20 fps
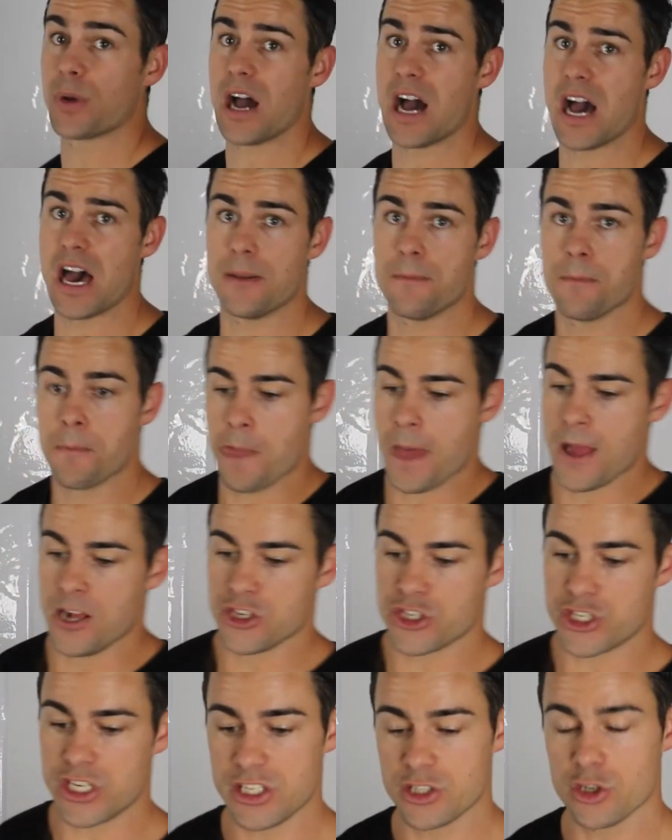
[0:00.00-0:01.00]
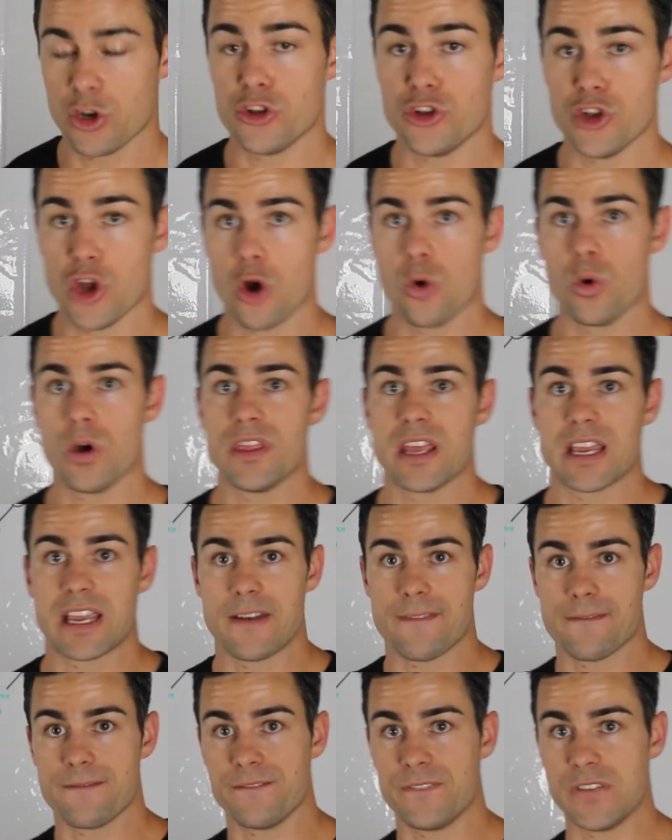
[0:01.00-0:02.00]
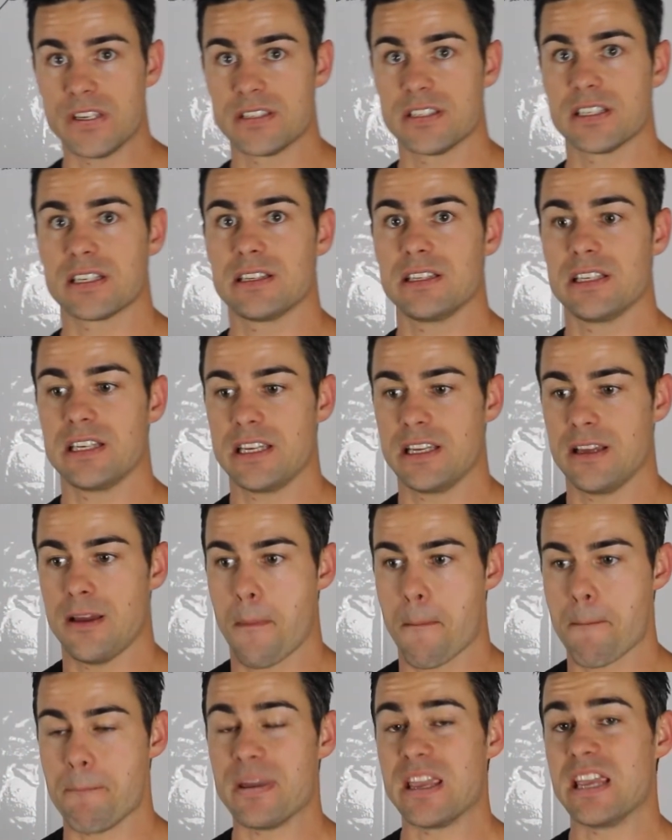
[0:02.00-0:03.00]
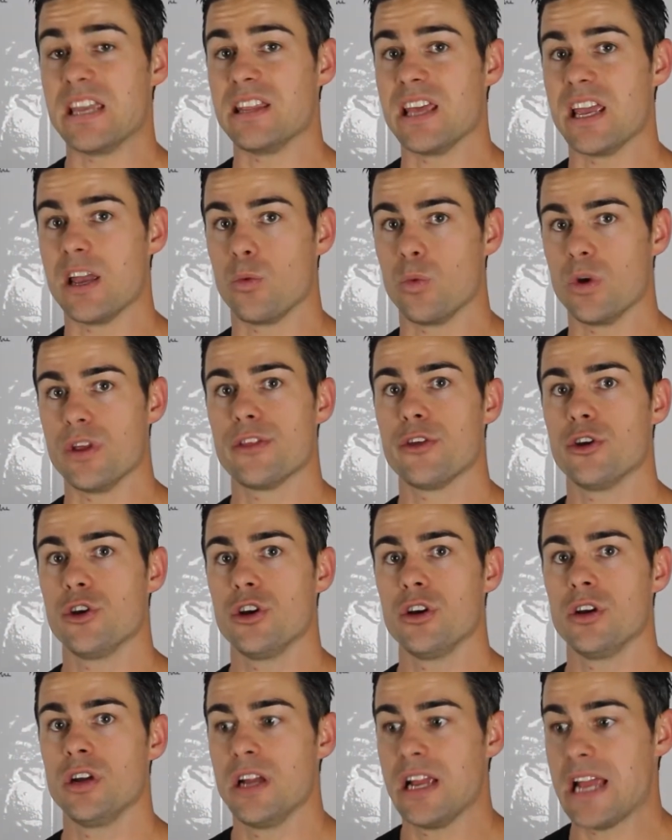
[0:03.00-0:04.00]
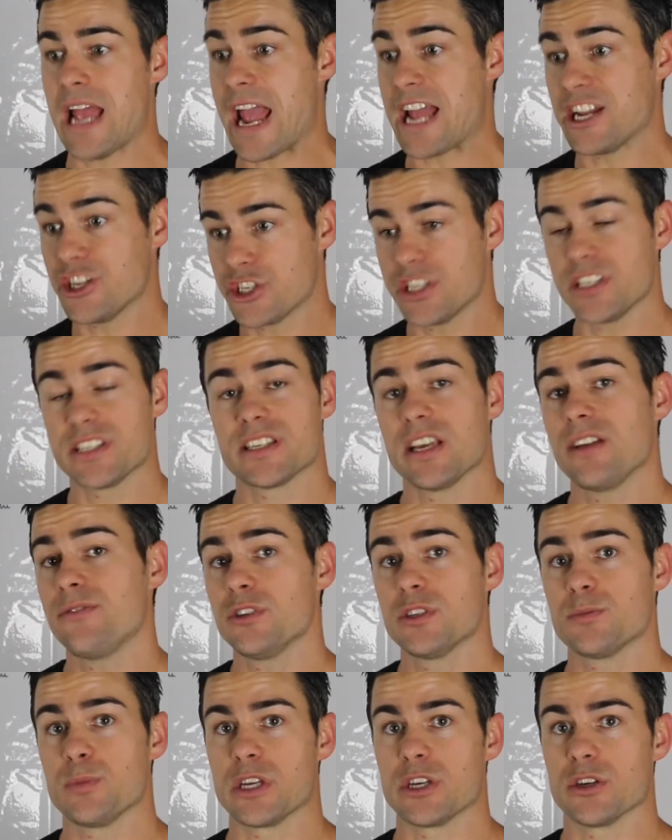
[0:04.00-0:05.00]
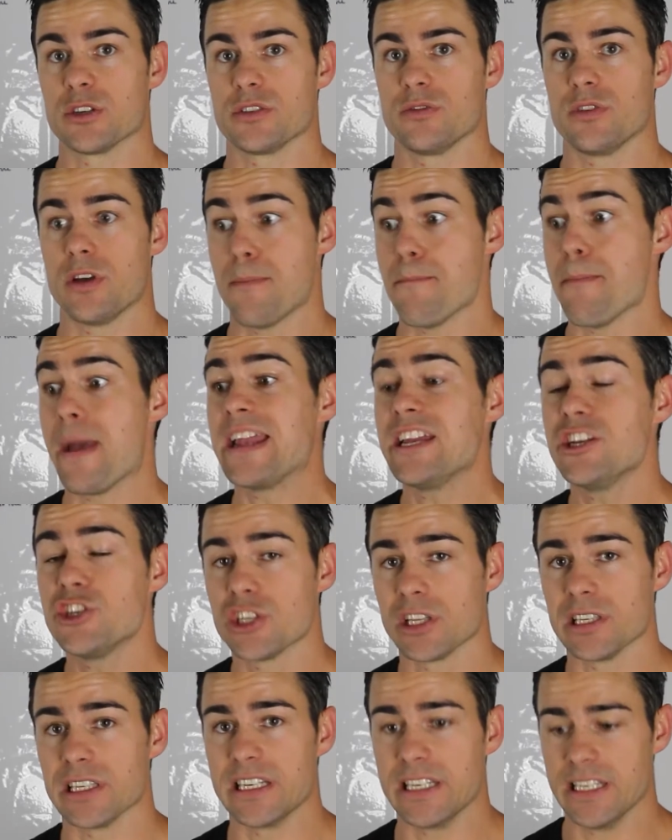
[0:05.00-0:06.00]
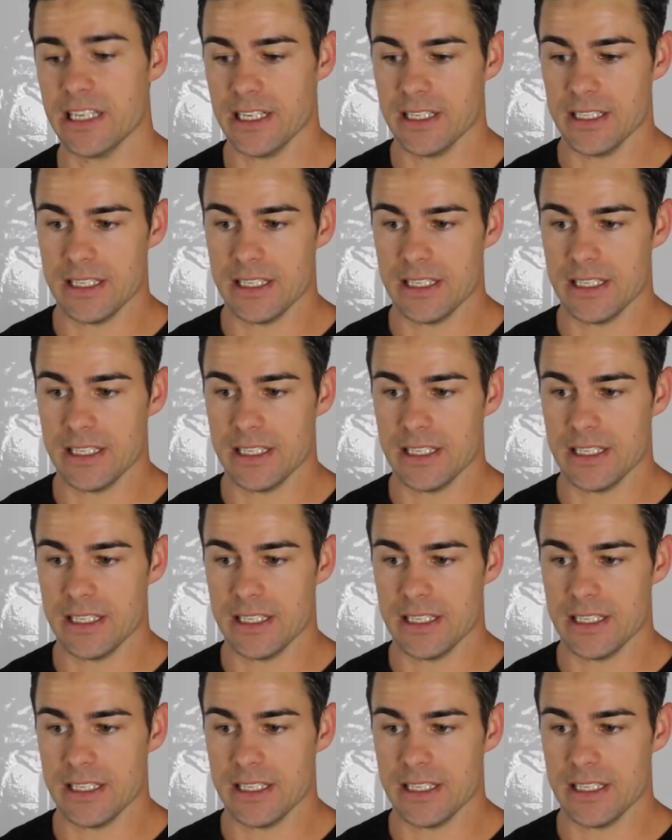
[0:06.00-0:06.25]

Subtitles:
part, she's got no one that can physically be there with her, and she suffers because of it majorly.